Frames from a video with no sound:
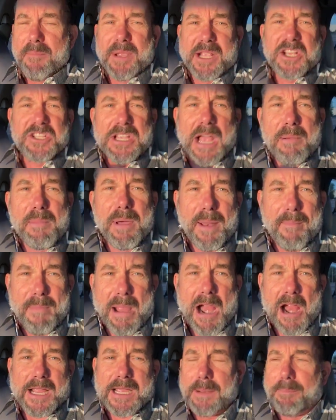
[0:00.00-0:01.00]
Because I'm an
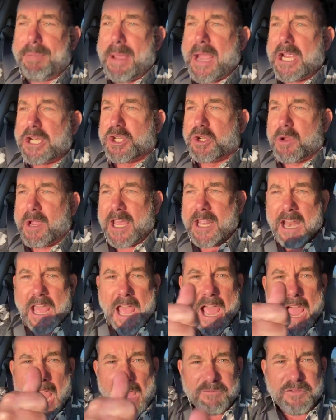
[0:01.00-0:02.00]
American patriot.
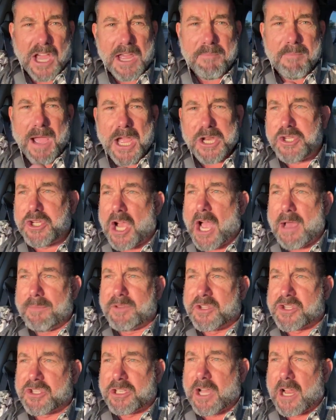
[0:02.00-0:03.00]
I've done my
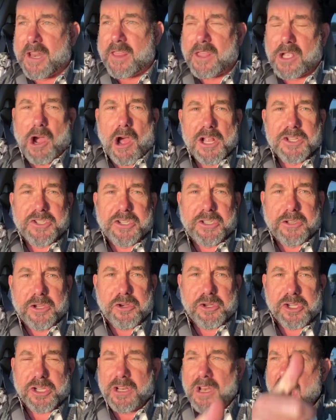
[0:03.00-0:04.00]
job to study the
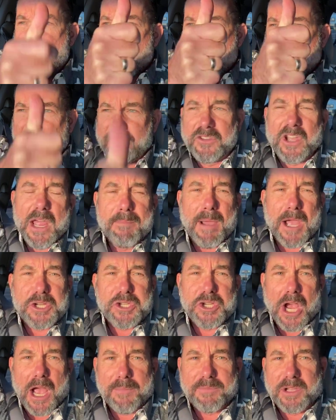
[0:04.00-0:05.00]
Constitution. I've done
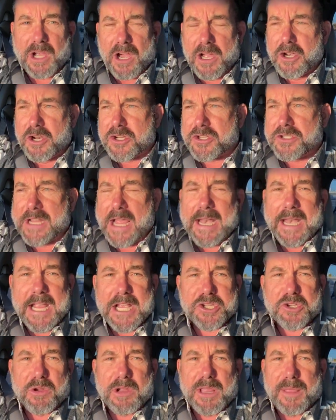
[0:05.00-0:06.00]
my job to understand
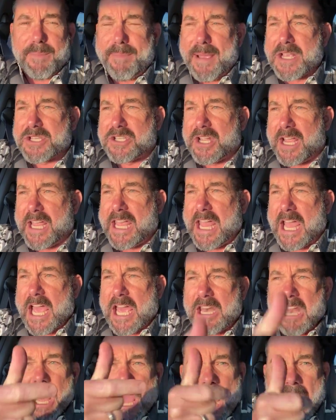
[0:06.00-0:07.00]
history the best I
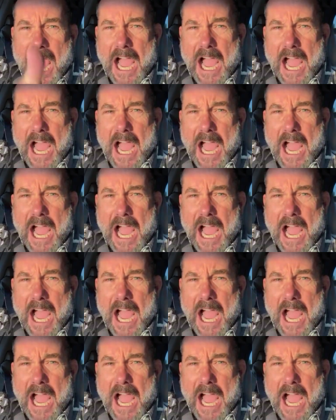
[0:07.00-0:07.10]
can.